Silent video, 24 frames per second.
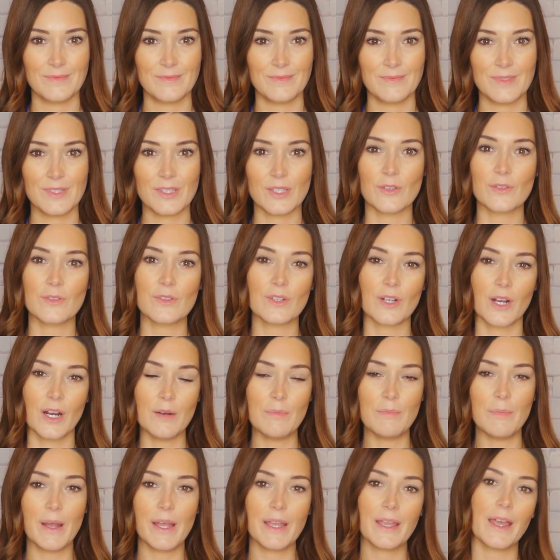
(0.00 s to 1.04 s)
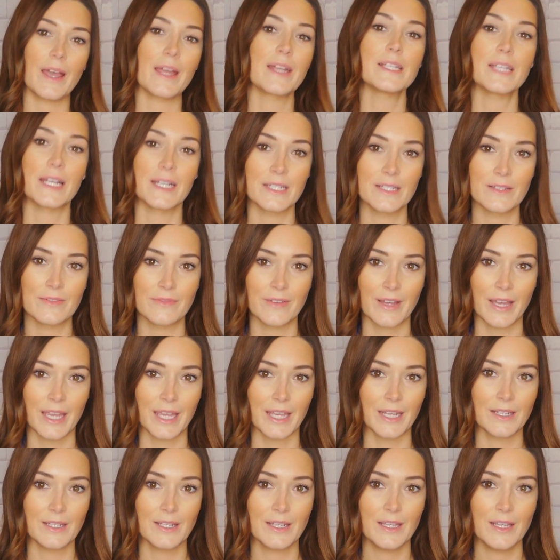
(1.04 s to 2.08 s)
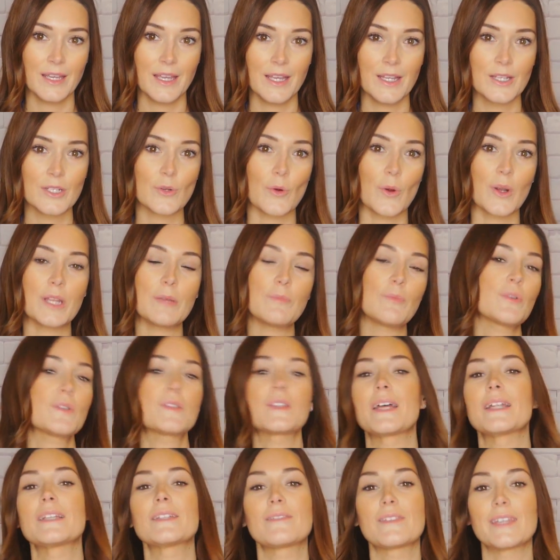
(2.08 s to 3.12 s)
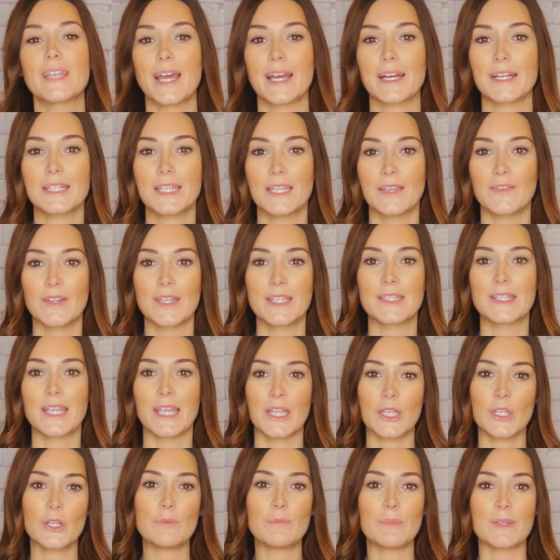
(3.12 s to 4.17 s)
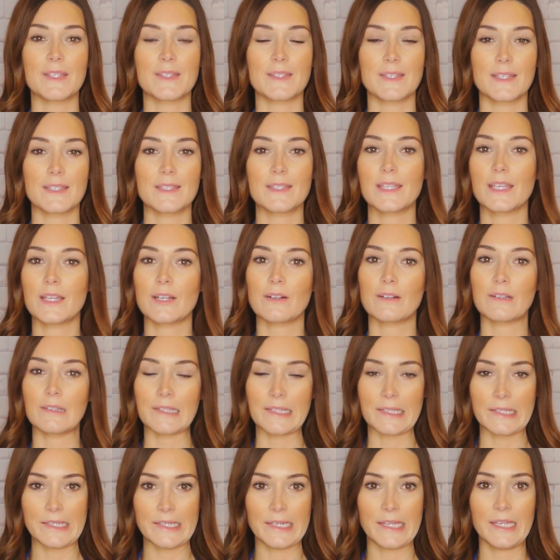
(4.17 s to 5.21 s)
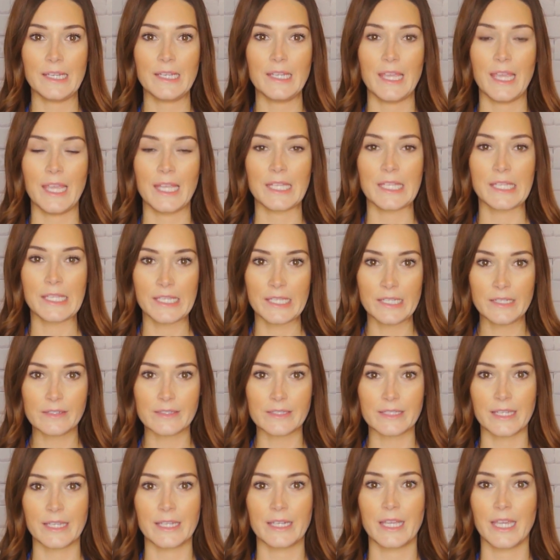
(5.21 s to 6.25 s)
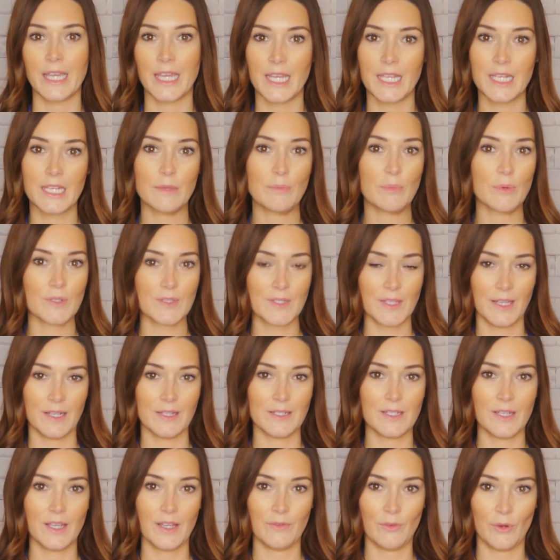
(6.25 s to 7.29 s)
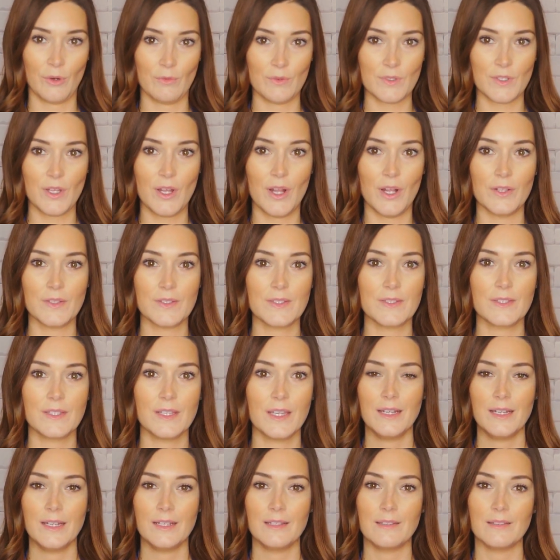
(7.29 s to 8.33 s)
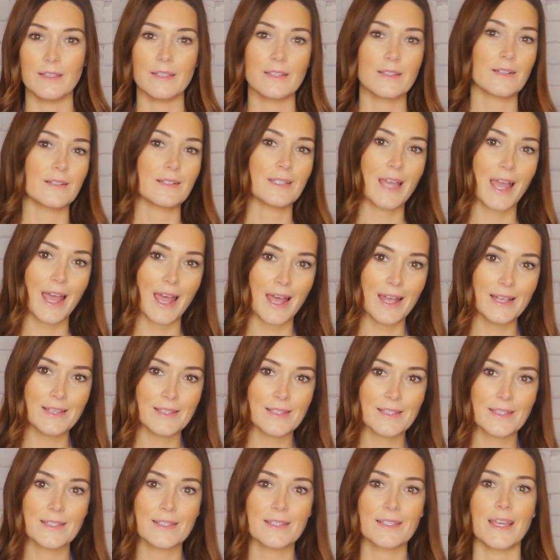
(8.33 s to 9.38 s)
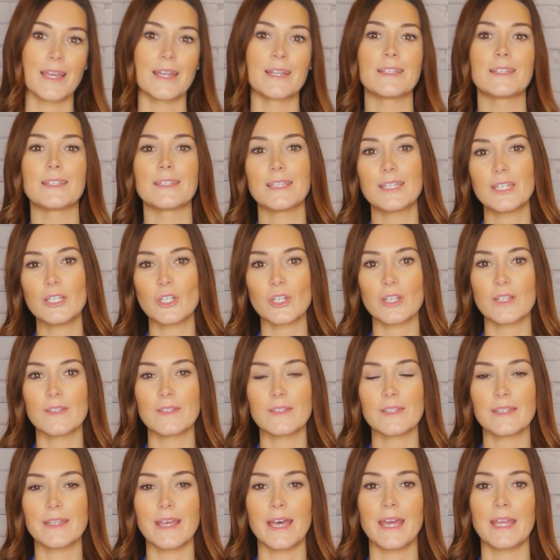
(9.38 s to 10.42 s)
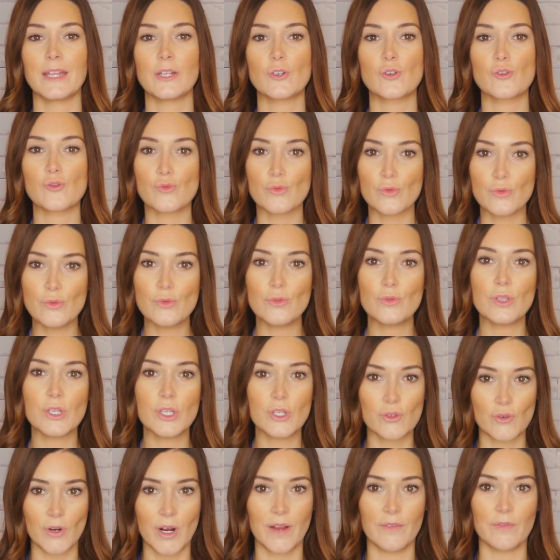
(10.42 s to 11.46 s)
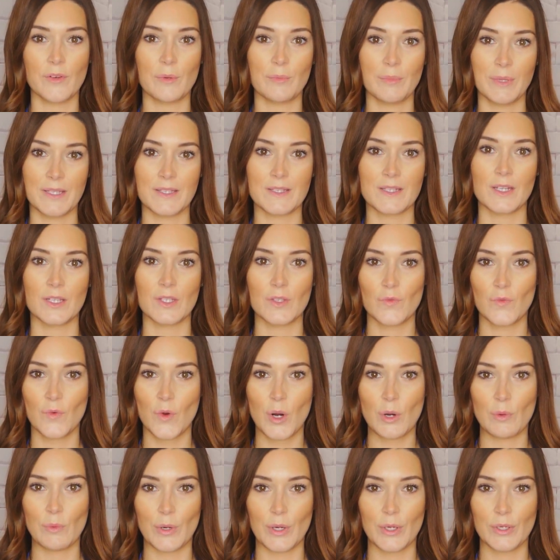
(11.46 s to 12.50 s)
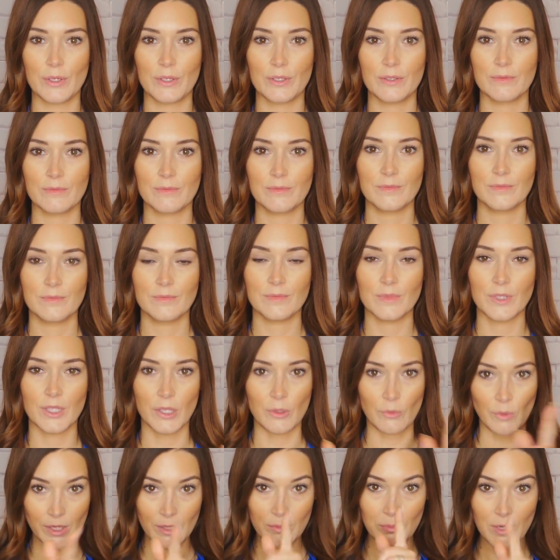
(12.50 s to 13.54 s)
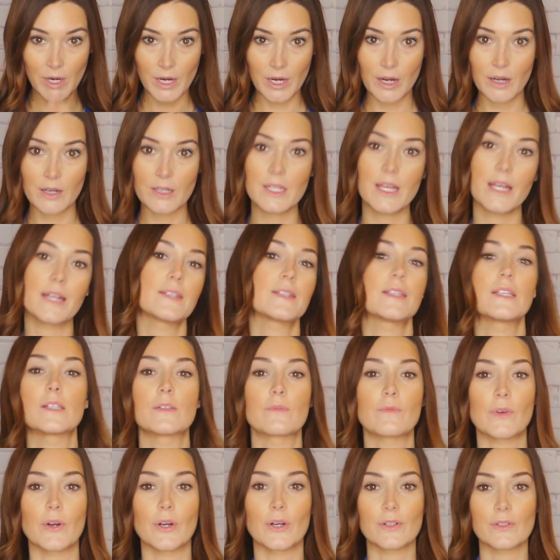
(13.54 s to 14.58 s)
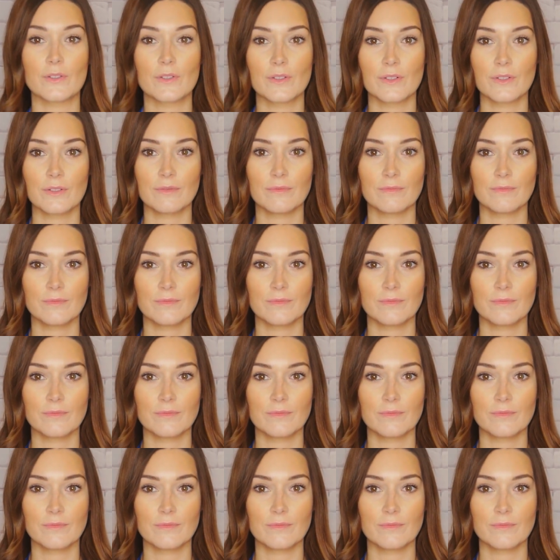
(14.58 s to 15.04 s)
So start by identifying 20% of the activities in your business that are leading and yielding 80% of your results. These are tasks and decisions that truly drive your business forward. You want to prioritize these first.